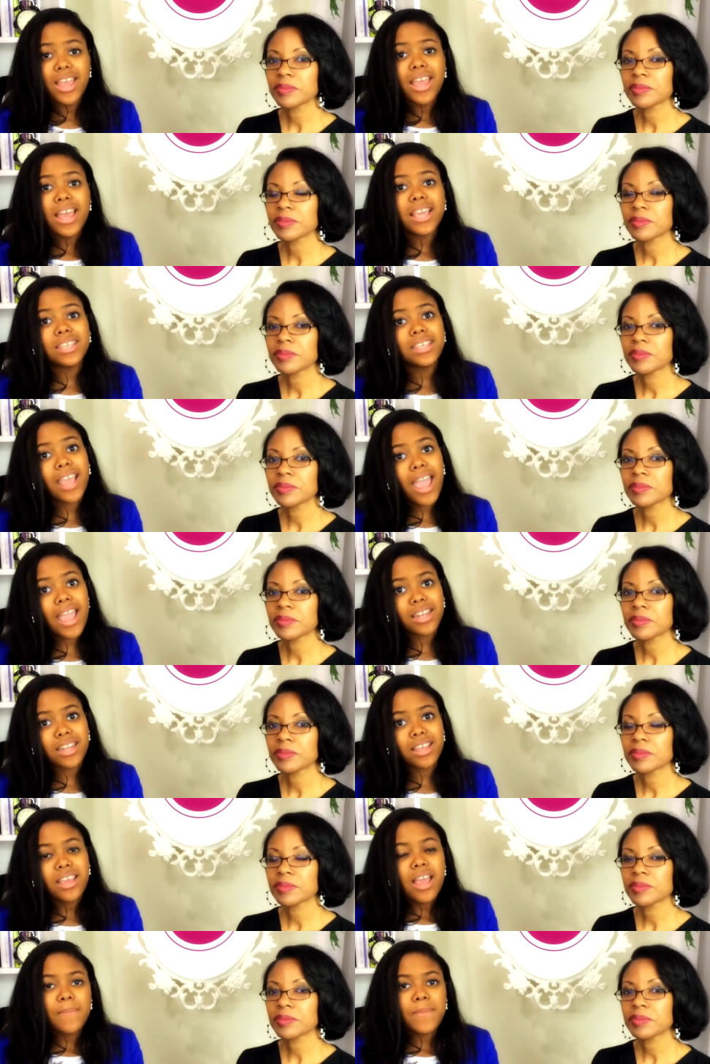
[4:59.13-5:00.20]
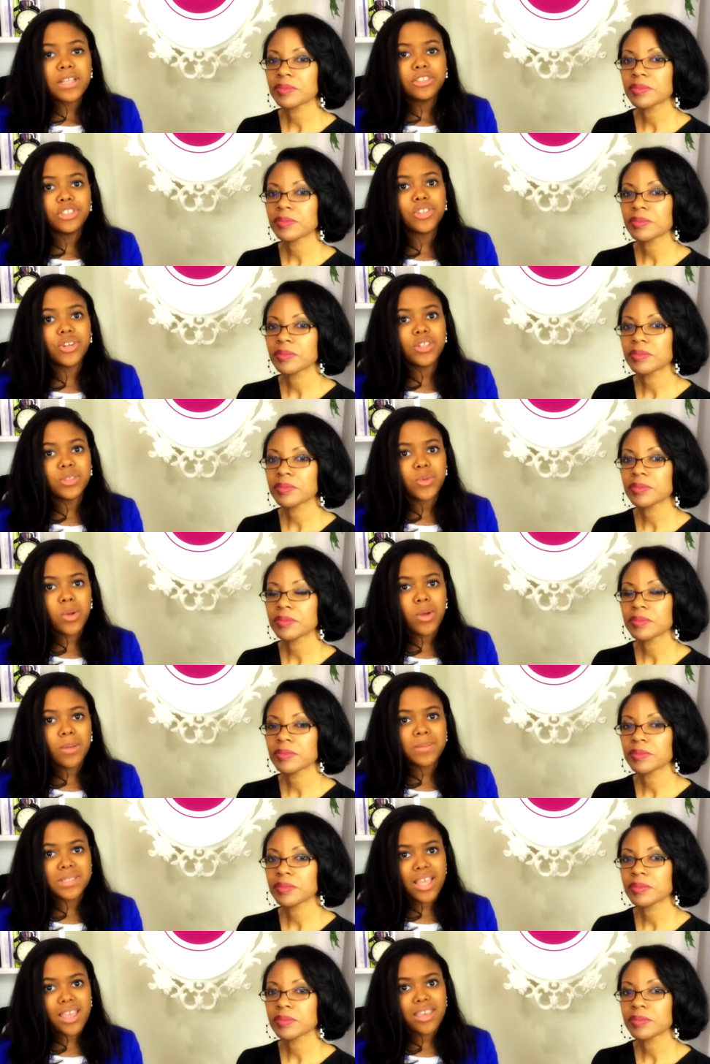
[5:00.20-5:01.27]
Speaker 1: Again, make sure to go into our
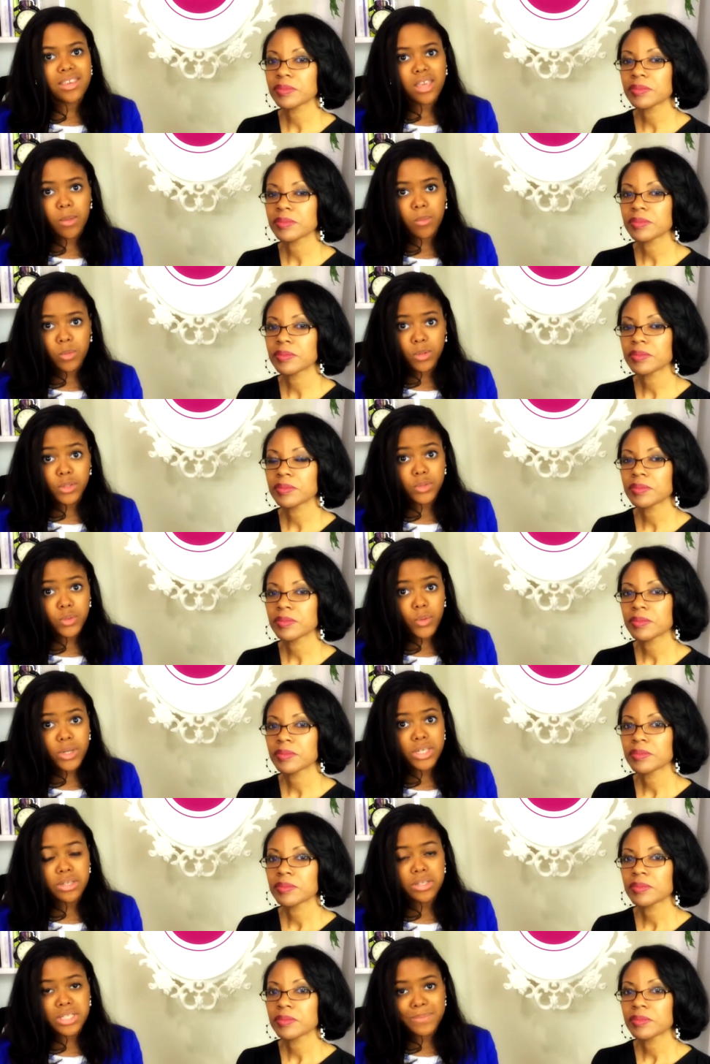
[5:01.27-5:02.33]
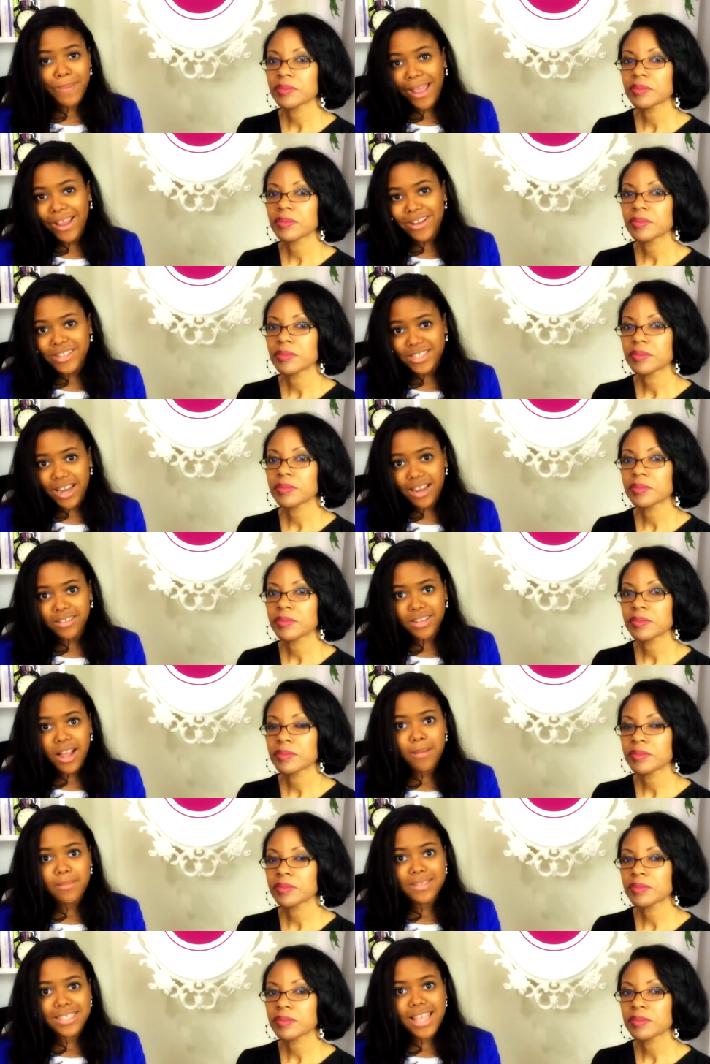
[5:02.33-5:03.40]
website, Gabrielle Jordan Inspires dot
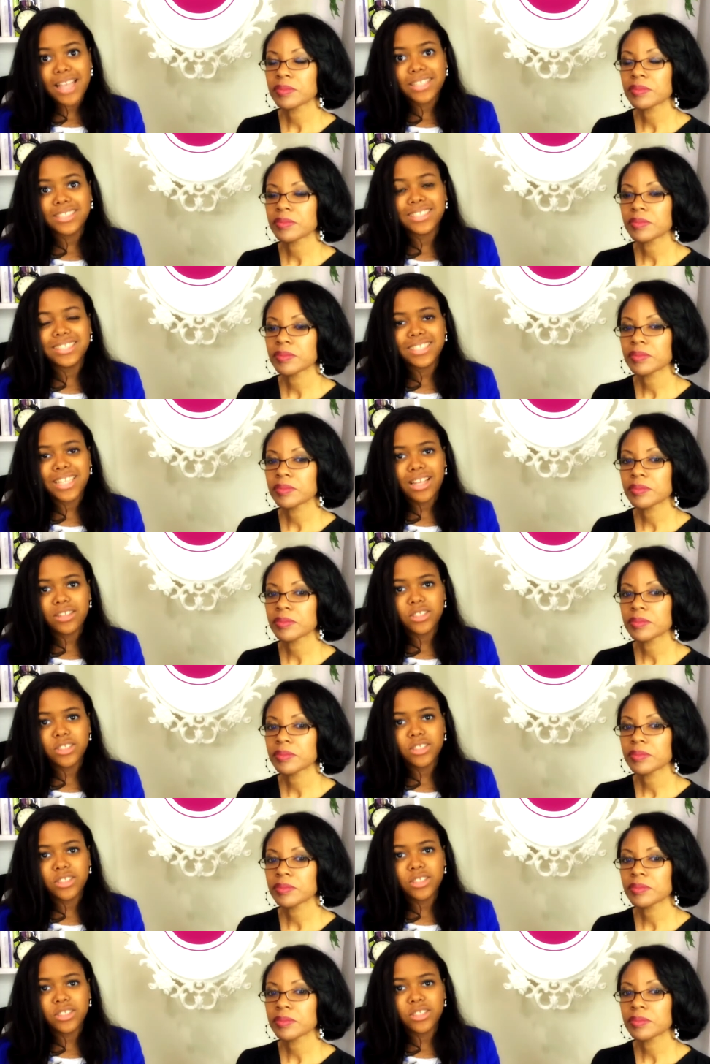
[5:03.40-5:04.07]
com slash Excel, to